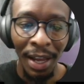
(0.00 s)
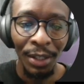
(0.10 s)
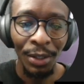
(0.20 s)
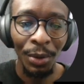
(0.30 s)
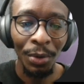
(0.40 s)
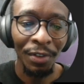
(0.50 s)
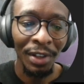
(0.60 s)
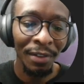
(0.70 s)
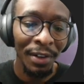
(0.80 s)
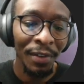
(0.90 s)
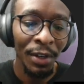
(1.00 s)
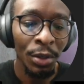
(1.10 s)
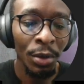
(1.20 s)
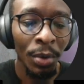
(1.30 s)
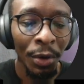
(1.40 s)
So for the free
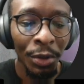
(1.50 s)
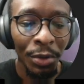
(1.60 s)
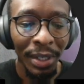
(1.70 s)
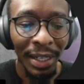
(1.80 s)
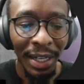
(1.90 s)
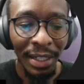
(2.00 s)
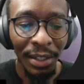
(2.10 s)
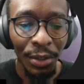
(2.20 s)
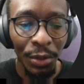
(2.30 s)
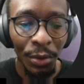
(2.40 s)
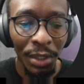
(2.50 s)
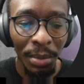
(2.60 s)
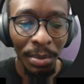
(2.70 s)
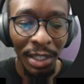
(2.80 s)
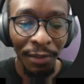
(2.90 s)
version, we are going to get access to
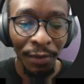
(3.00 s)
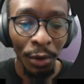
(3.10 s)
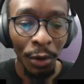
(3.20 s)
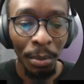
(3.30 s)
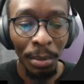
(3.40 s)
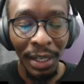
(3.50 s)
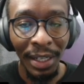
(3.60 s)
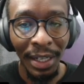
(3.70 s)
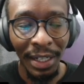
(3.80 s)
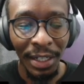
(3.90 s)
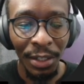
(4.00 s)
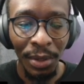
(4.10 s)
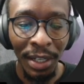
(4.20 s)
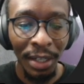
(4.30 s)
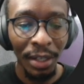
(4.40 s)
GPT-4.0 Mini and
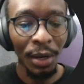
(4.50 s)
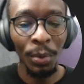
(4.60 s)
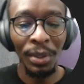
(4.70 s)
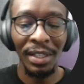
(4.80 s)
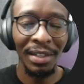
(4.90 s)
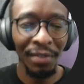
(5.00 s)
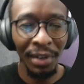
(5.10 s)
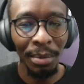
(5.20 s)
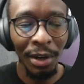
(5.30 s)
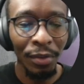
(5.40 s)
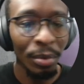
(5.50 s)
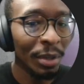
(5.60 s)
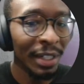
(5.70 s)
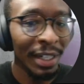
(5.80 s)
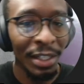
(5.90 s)
reasoning, which is a very powerful model.